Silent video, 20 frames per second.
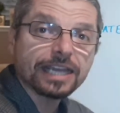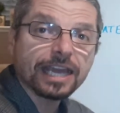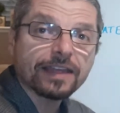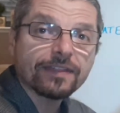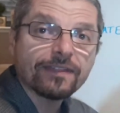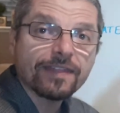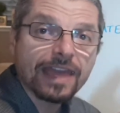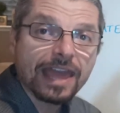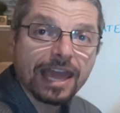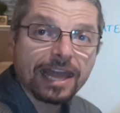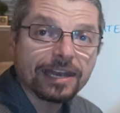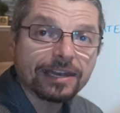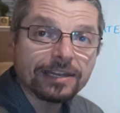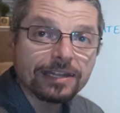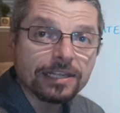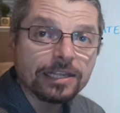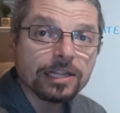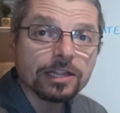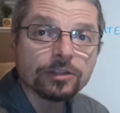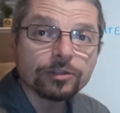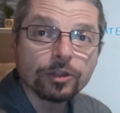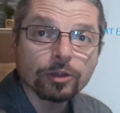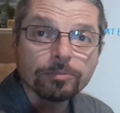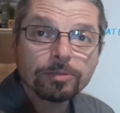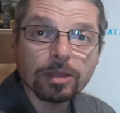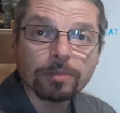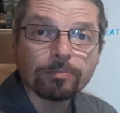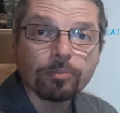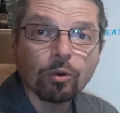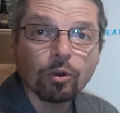And then there'll
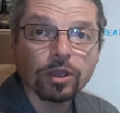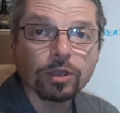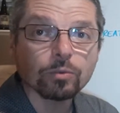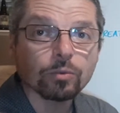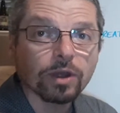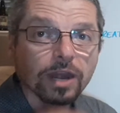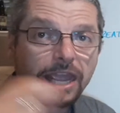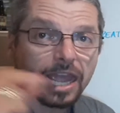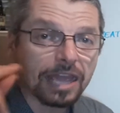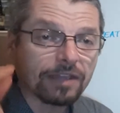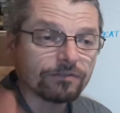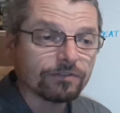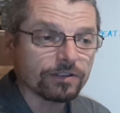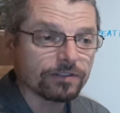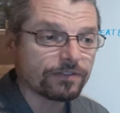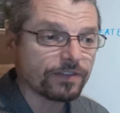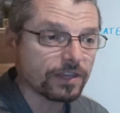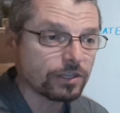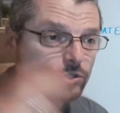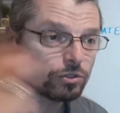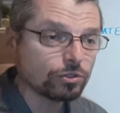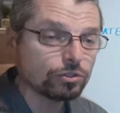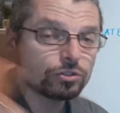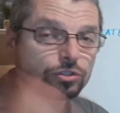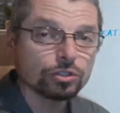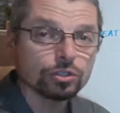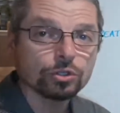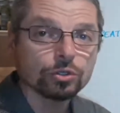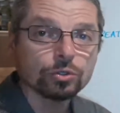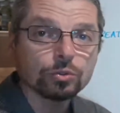be a point where everything you
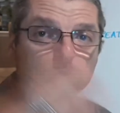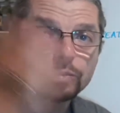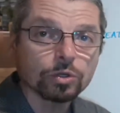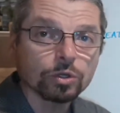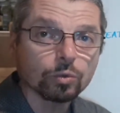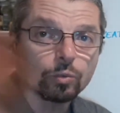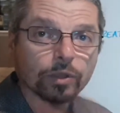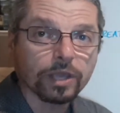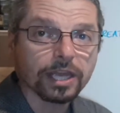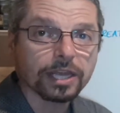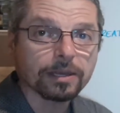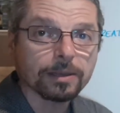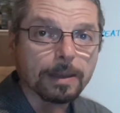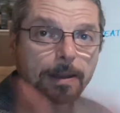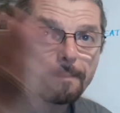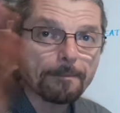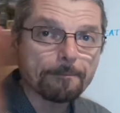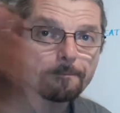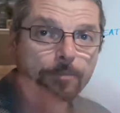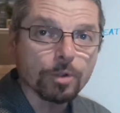do will win.